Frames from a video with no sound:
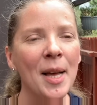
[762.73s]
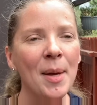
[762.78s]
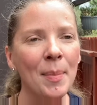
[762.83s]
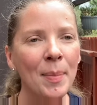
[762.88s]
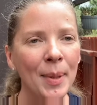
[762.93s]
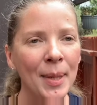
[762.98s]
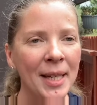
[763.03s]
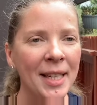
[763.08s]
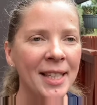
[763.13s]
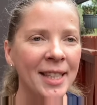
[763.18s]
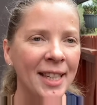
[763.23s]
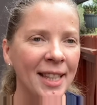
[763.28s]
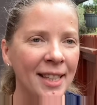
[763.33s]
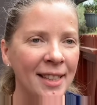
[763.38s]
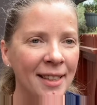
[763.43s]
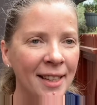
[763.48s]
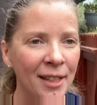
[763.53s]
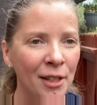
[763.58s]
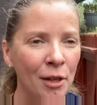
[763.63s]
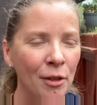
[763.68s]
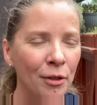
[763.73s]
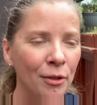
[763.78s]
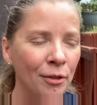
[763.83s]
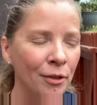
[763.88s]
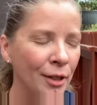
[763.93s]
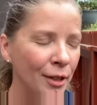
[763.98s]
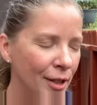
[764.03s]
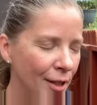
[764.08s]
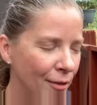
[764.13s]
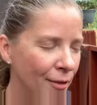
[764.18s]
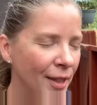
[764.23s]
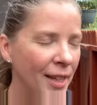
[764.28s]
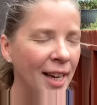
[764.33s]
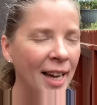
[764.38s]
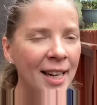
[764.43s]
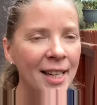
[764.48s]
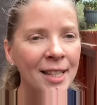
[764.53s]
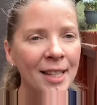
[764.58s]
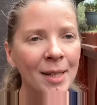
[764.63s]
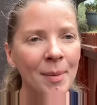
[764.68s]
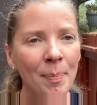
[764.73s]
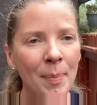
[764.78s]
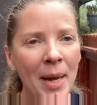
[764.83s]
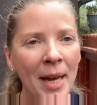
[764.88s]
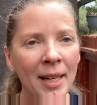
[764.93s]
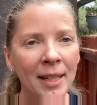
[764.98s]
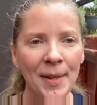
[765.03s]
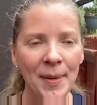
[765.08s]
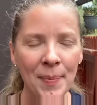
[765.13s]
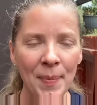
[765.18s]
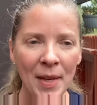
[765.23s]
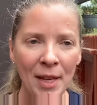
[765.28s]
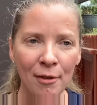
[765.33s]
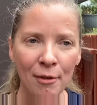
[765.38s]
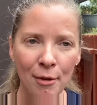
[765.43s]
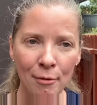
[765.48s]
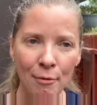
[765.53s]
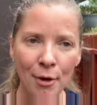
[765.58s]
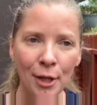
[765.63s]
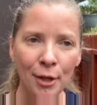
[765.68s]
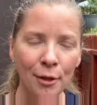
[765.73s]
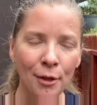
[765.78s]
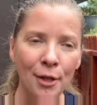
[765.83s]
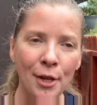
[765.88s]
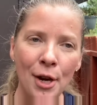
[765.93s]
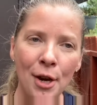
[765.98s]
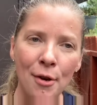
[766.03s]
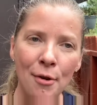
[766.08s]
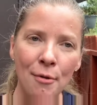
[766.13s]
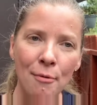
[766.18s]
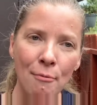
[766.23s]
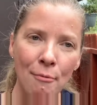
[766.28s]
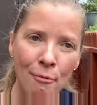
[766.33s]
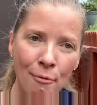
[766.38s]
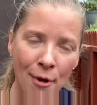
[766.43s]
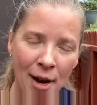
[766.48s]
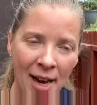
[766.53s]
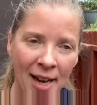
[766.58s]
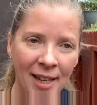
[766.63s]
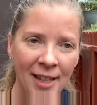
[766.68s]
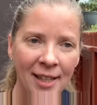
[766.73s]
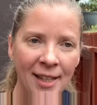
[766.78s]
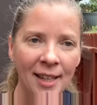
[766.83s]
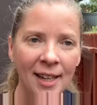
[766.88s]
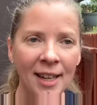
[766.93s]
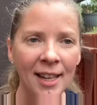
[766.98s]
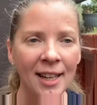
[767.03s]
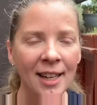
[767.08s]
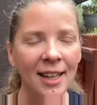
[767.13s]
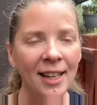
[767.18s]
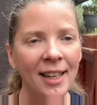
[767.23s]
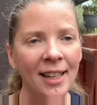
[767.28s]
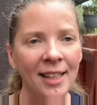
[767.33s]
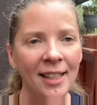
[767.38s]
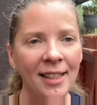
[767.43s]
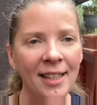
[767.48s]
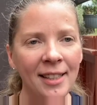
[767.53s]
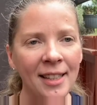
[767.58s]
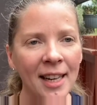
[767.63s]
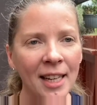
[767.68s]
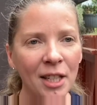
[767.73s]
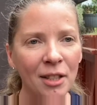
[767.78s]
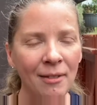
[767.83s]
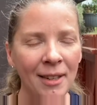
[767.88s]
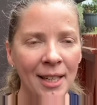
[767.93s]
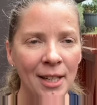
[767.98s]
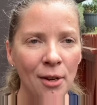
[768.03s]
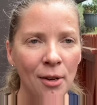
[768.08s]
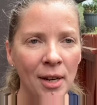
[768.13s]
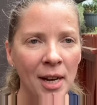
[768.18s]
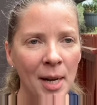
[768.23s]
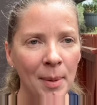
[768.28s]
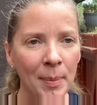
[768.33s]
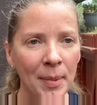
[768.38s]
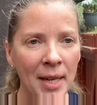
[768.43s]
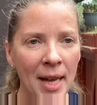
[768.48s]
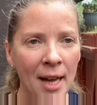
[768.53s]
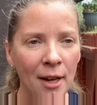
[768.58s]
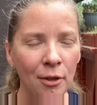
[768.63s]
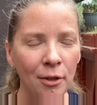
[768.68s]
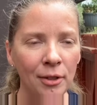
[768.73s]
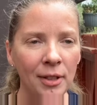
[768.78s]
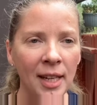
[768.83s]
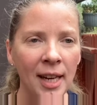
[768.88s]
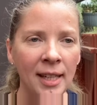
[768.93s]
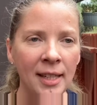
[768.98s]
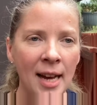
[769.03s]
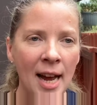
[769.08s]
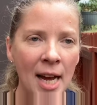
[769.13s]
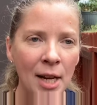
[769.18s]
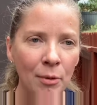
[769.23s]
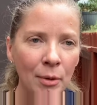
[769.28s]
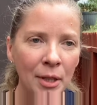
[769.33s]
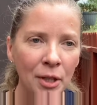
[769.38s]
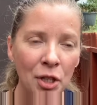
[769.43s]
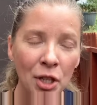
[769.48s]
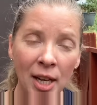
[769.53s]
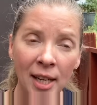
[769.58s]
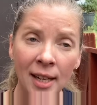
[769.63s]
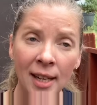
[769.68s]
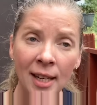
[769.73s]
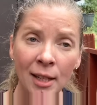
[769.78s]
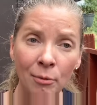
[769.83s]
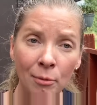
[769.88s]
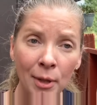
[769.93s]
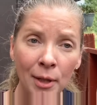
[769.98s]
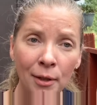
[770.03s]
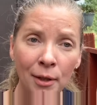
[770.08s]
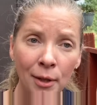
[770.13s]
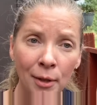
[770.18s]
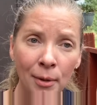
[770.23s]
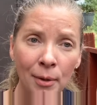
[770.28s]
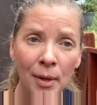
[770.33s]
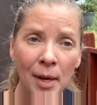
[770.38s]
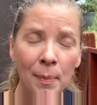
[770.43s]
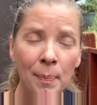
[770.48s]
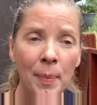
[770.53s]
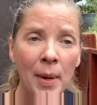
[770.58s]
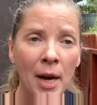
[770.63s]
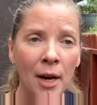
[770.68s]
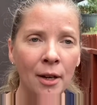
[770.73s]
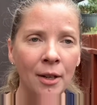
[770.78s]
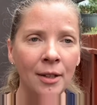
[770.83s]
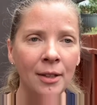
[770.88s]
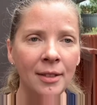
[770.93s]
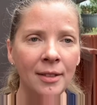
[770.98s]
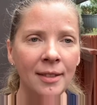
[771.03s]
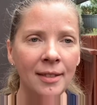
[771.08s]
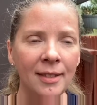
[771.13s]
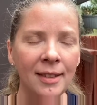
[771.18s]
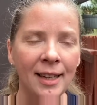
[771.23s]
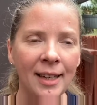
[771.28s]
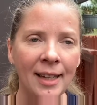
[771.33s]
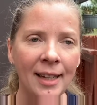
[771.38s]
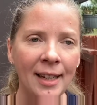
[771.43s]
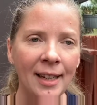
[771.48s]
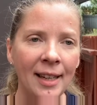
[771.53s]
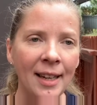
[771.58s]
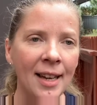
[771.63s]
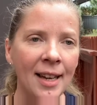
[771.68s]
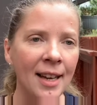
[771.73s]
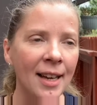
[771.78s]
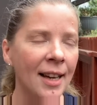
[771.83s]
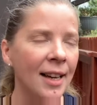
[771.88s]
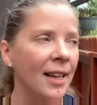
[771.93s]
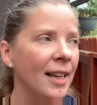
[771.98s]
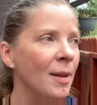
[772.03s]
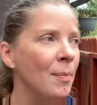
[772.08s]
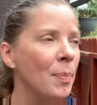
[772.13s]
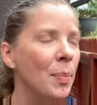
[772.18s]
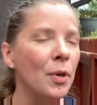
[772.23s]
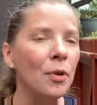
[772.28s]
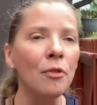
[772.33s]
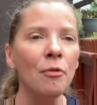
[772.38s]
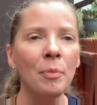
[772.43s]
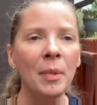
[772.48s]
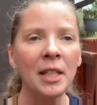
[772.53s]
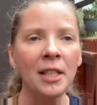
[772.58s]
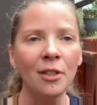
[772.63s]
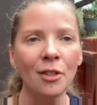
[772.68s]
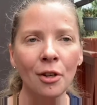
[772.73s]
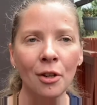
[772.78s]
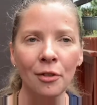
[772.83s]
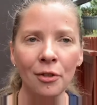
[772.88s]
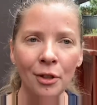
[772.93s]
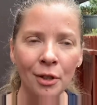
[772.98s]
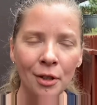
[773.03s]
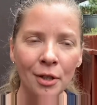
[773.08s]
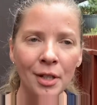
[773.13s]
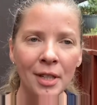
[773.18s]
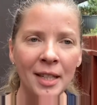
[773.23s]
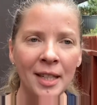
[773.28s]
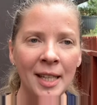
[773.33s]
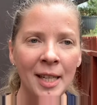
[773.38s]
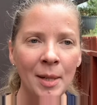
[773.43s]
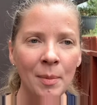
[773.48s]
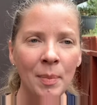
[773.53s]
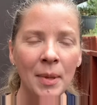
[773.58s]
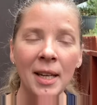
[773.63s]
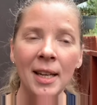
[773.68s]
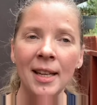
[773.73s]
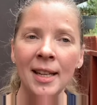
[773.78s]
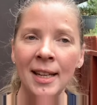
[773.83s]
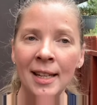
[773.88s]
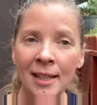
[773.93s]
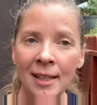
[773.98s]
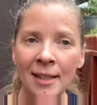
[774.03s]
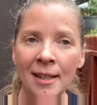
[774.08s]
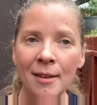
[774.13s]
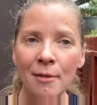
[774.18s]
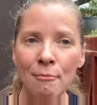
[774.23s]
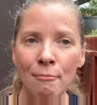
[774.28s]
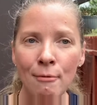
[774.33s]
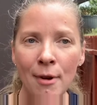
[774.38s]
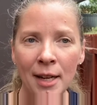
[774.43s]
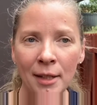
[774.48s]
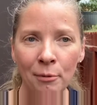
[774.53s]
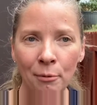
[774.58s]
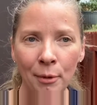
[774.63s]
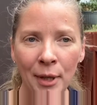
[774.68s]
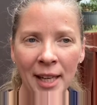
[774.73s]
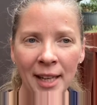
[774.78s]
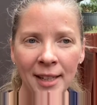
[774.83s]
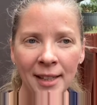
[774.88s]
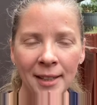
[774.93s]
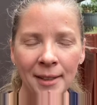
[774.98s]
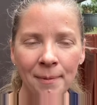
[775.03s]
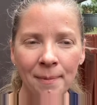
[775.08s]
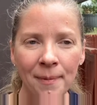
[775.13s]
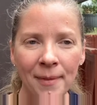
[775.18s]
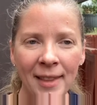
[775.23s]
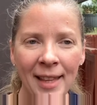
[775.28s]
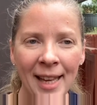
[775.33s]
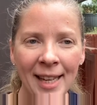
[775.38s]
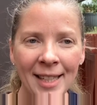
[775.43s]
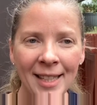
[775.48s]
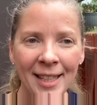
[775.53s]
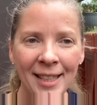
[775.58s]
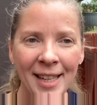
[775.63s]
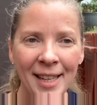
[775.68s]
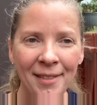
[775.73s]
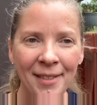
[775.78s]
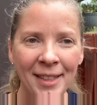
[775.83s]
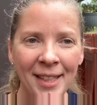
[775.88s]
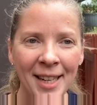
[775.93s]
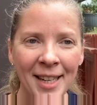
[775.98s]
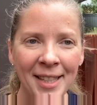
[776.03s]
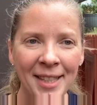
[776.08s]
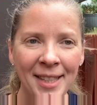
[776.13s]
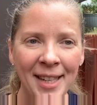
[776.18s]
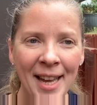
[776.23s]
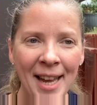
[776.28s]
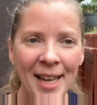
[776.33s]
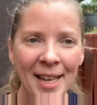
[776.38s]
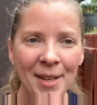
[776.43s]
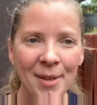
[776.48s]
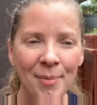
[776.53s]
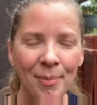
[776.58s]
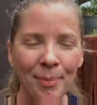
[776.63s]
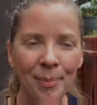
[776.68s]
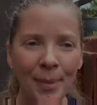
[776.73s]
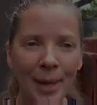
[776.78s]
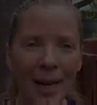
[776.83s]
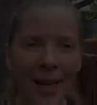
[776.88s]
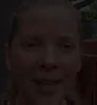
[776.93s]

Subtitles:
Please hit the notification bell if you want to know when the next video comes out. And I will check in with you about the improvement of your sleep in 1 week. Thanks and have a nice day. Bye.